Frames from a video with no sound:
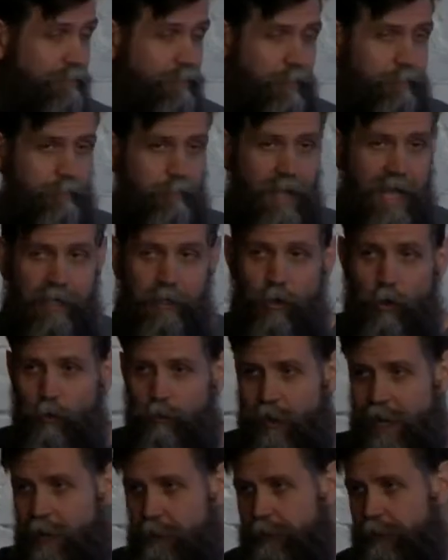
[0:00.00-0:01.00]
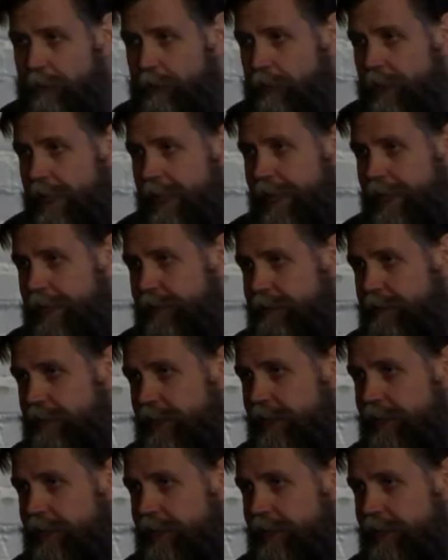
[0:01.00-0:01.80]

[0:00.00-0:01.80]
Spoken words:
up a black hole router, and